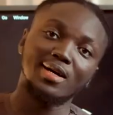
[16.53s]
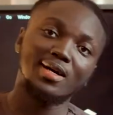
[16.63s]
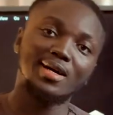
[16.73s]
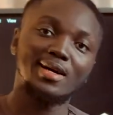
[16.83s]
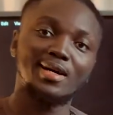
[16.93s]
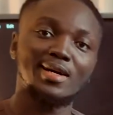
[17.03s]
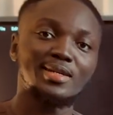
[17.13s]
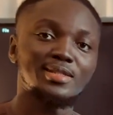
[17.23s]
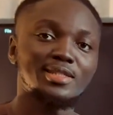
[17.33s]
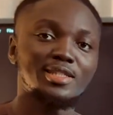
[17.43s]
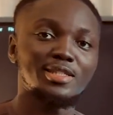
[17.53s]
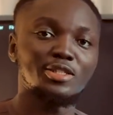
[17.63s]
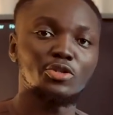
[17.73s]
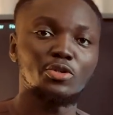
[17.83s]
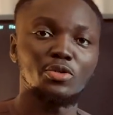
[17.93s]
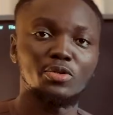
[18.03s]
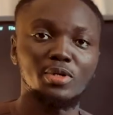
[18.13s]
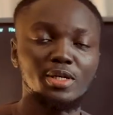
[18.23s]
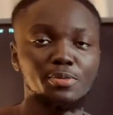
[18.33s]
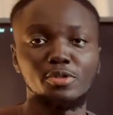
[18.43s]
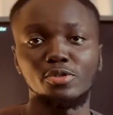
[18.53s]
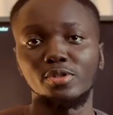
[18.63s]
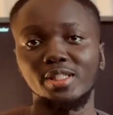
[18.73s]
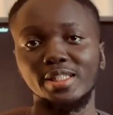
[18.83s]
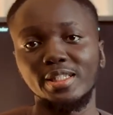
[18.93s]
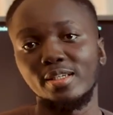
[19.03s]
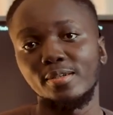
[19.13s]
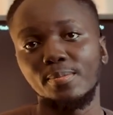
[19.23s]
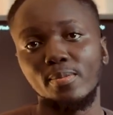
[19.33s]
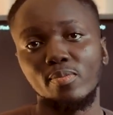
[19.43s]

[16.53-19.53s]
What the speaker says: and you were able to see